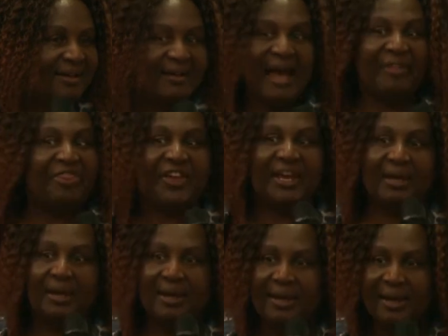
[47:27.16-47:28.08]

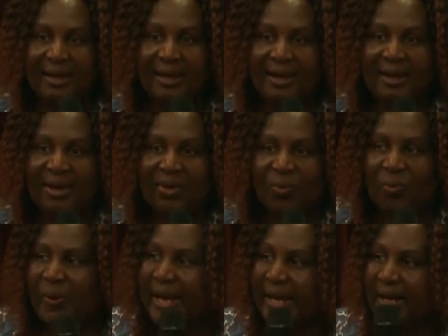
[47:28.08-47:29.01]
nothing.
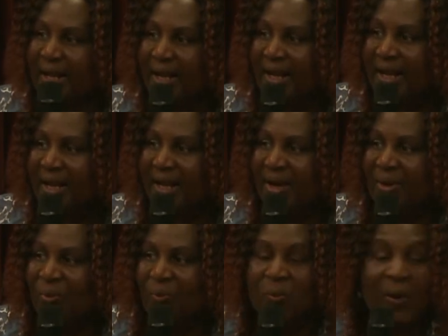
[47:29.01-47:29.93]
Well,
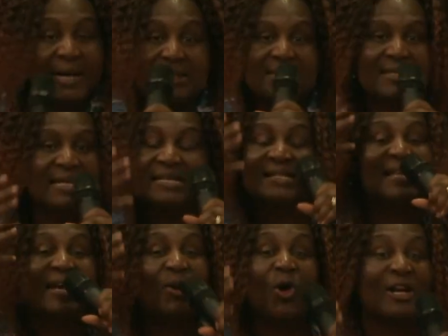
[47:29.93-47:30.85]
what is
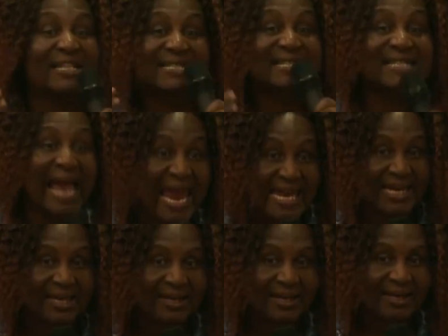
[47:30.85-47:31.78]
the Lord
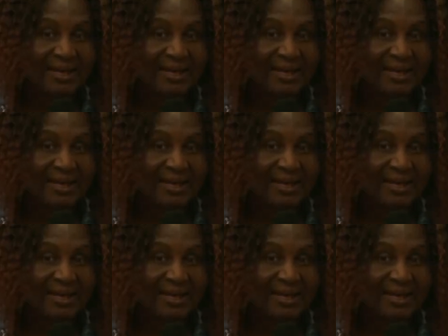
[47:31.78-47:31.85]
saying?